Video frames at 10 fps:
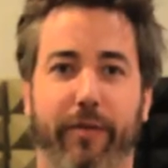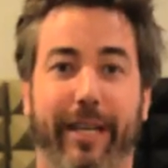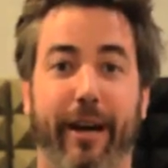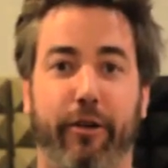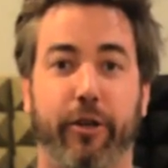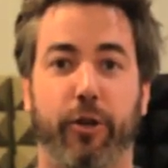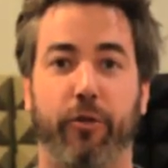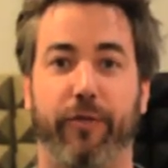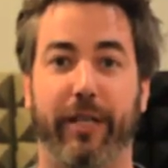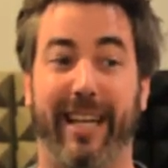characters who
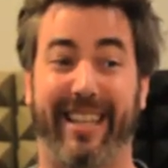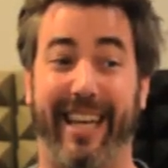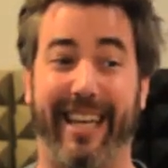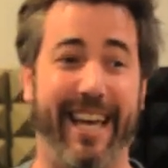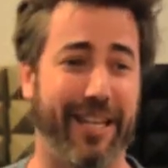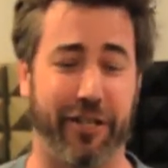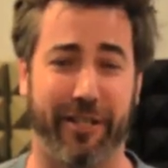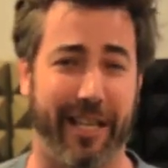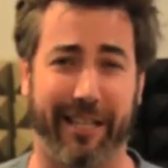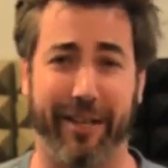feel like they can't
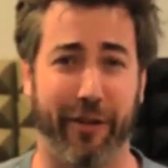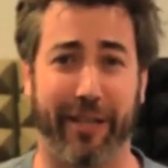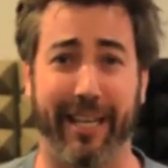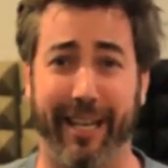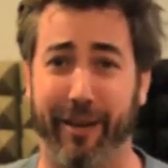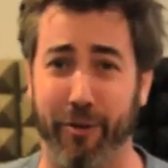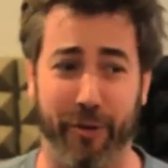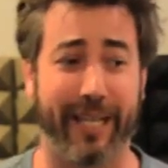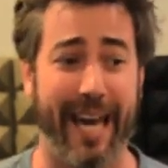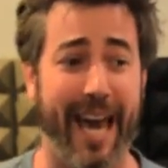just like kill the king,
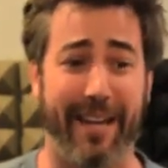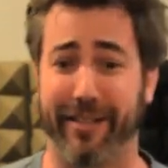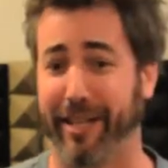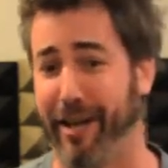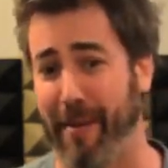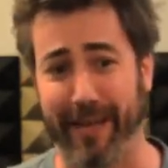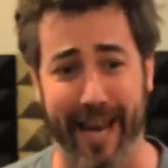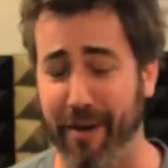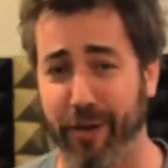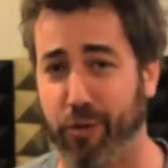who again is like coming
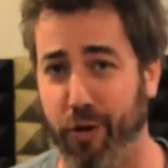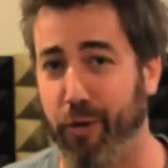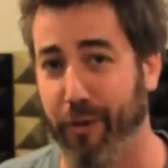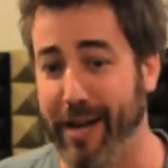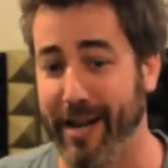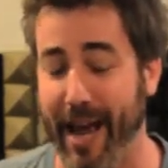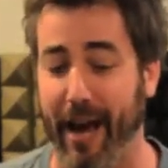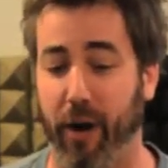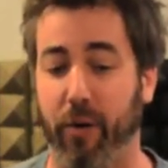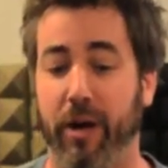down this road right
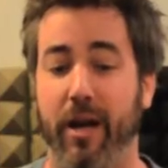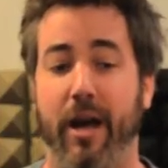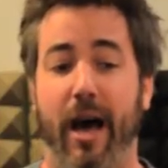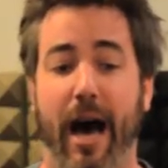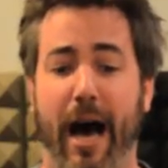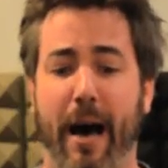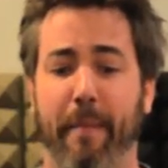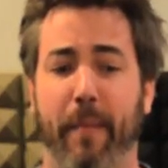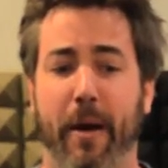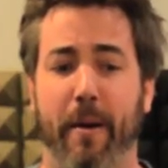now,
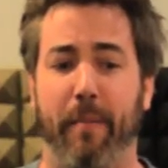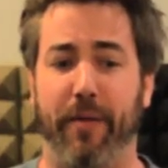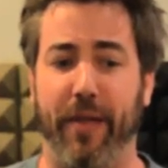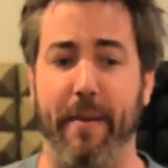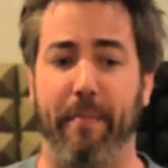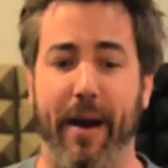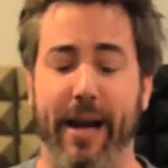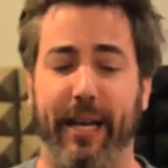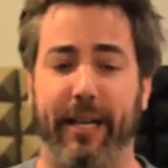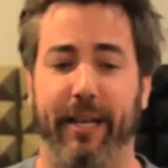but they
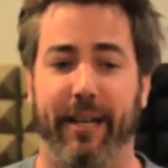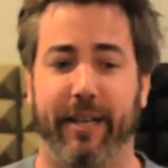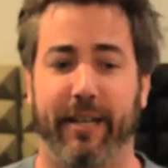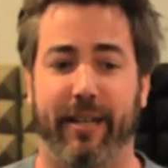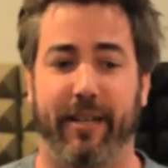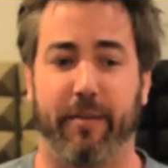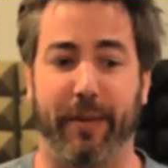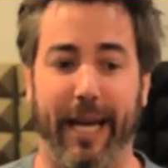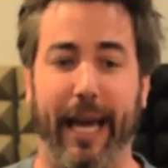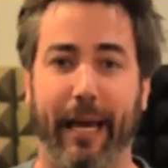might
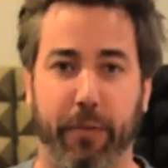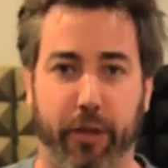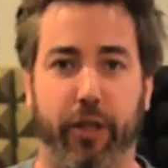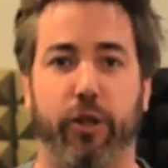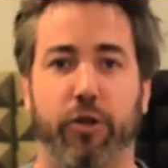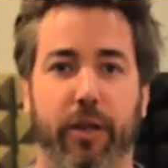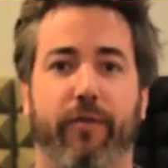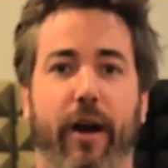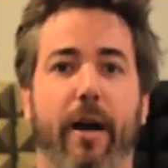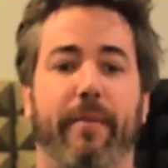be able to use the
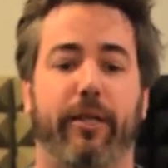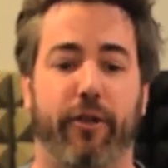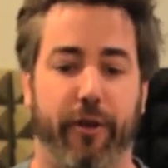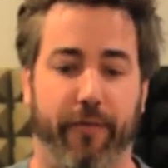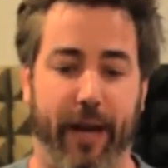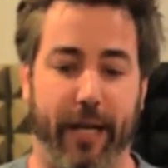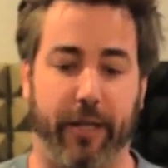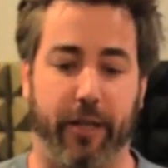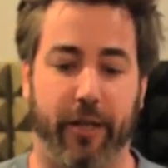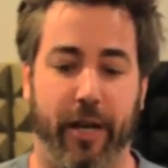environment to their
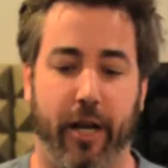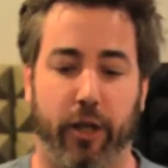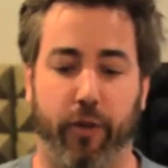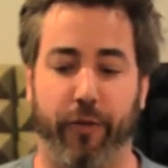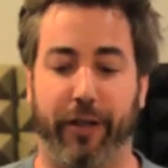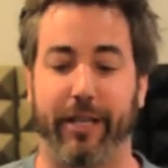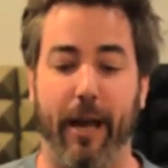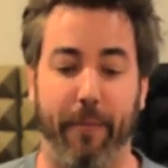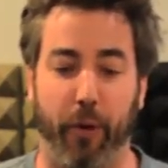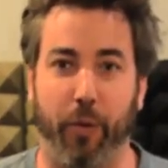advantage. So for
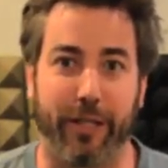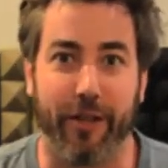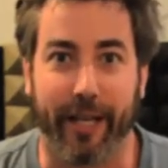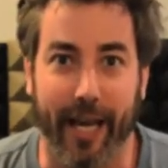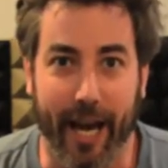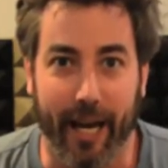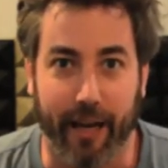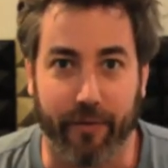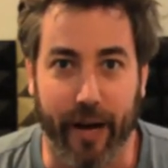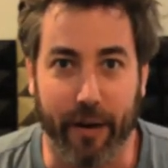example, what's in the
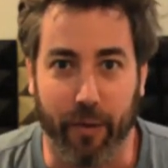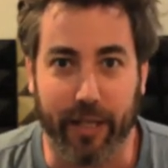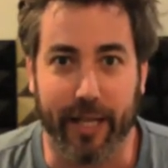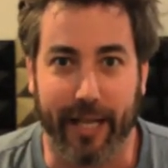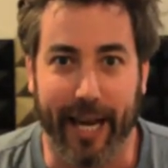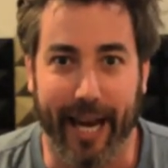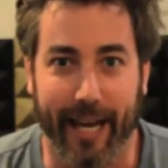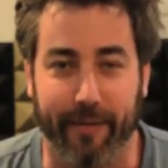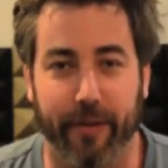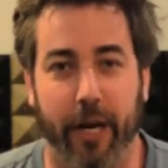cave, right? What's in the
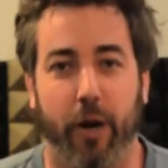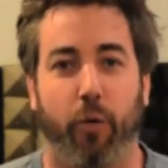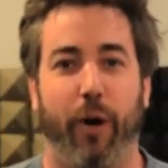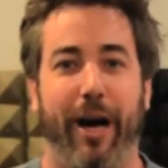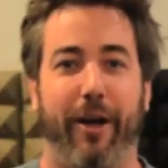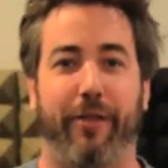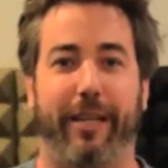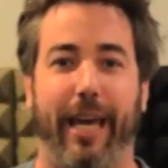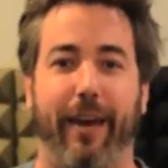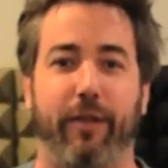cave? Well, the
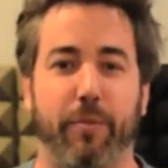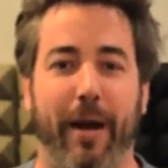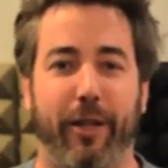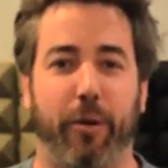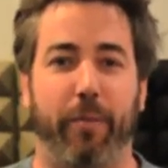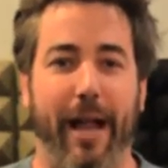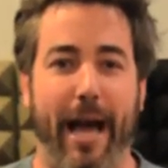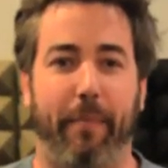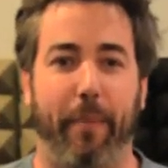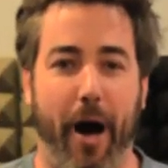cave is my little
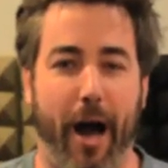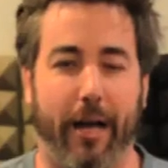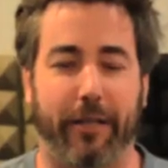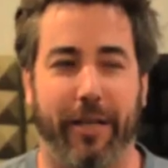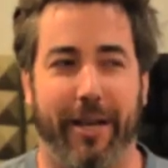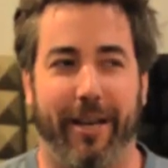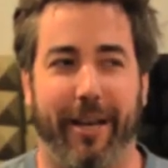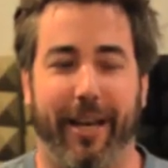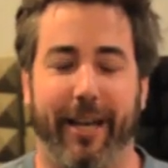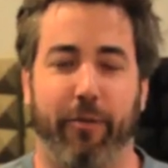black box,
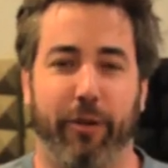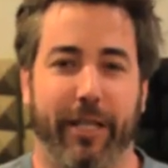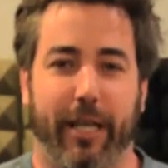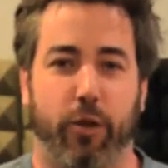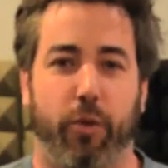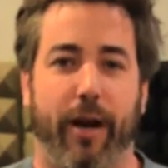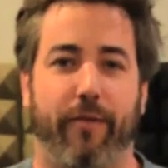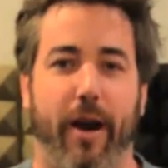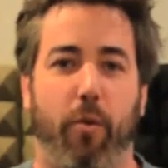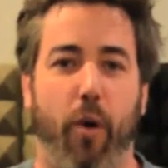and it really is
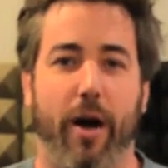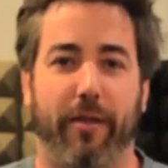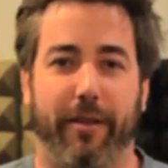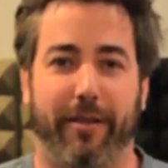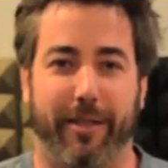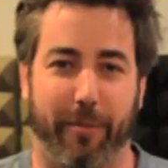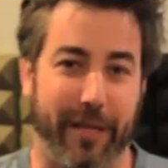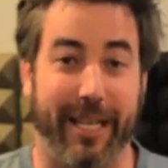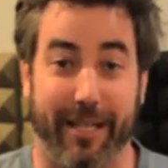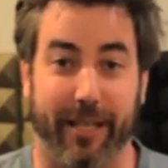whatever I want to
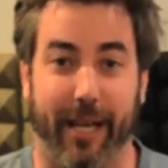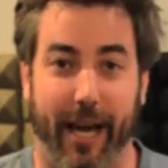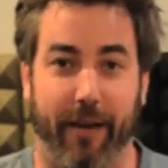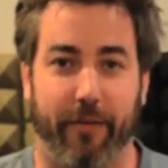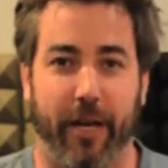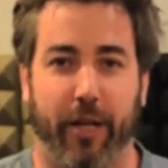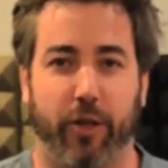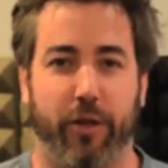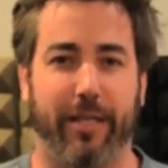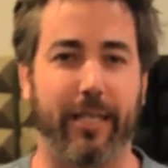be in the cave.
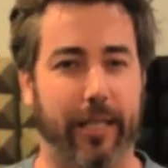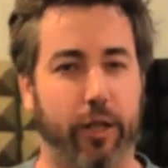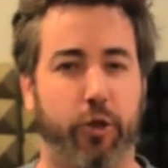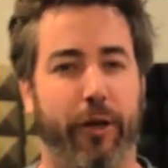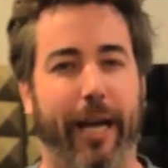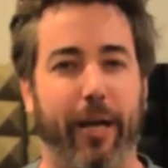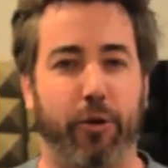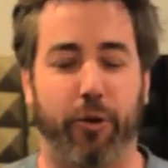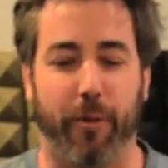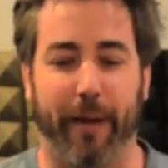So this is a little trick I
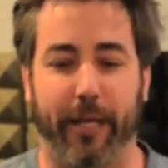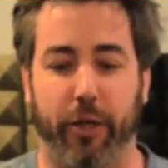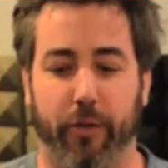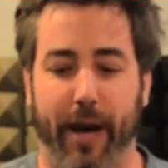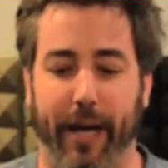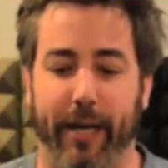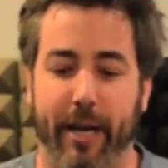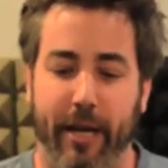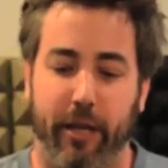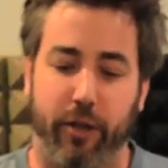use with my terrain.
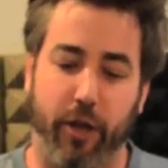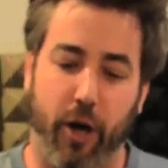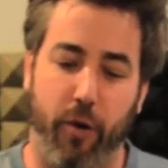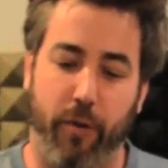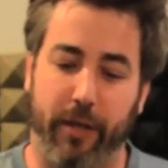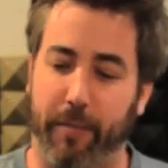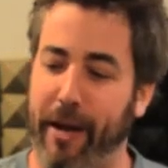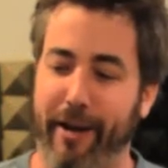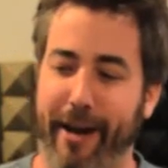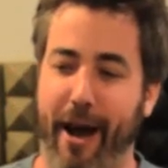So
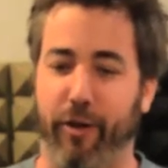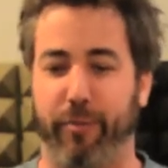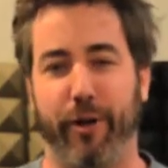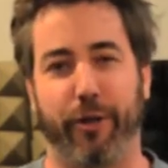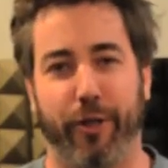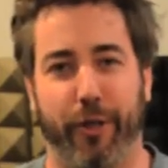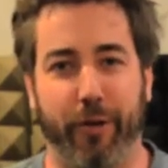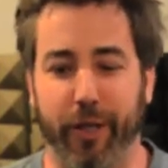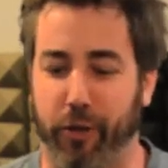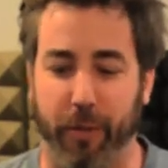depending on how the players are
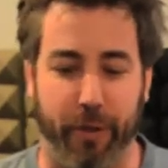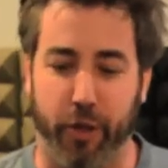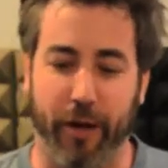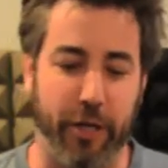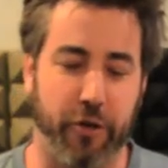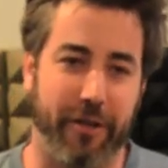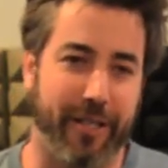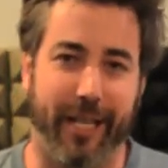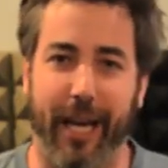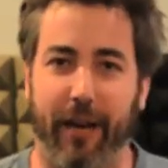doing, you could put treasure in
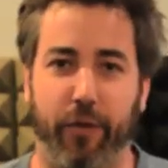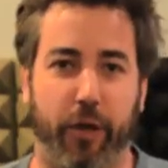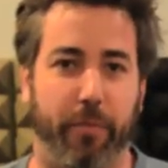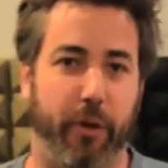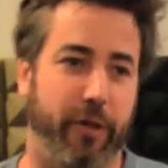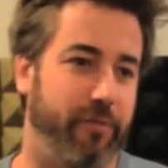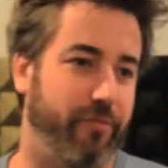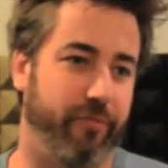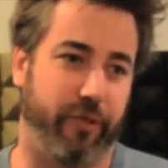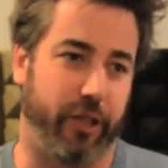this cave, you could put
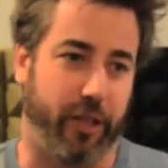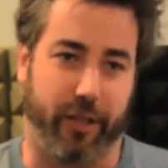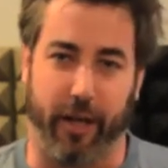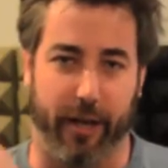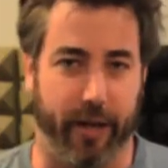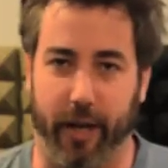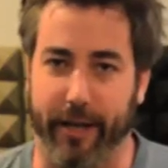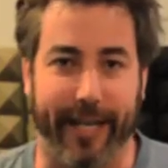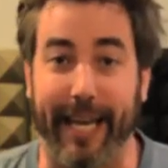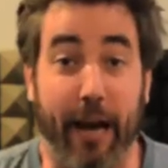just an
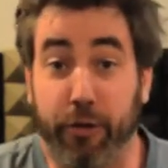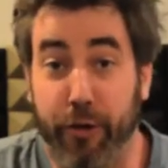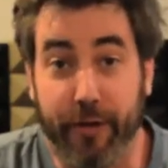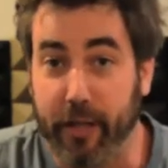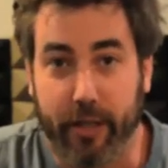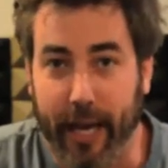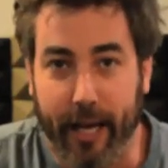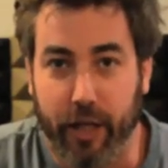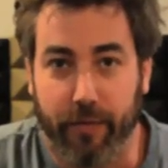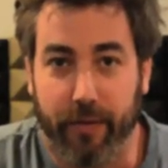encounter in this
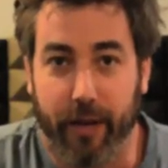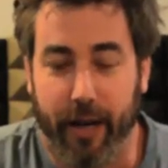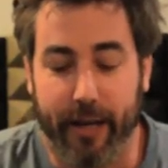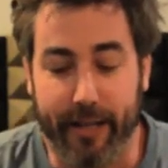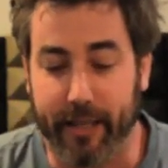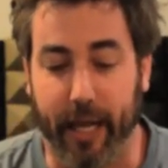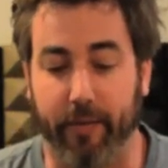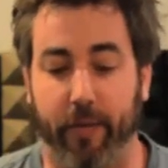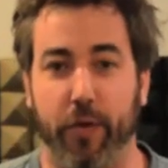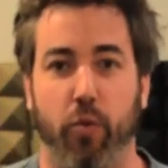cave
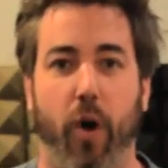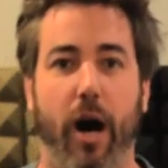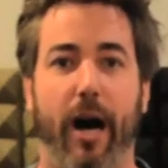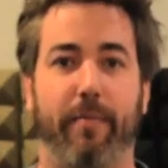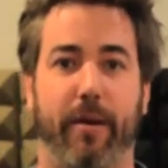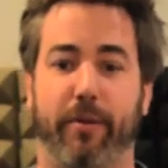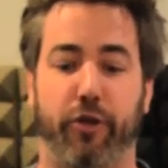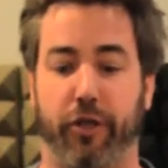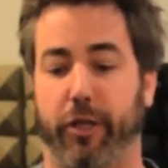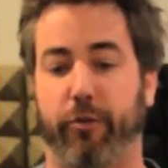if you want. Maybe
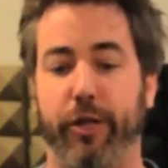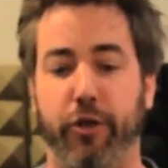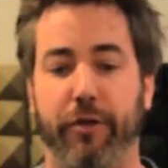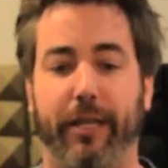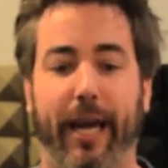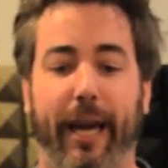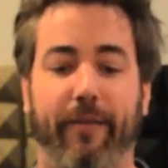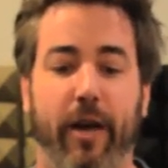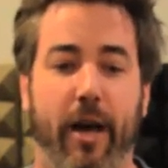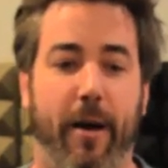there's just a creature in the cave.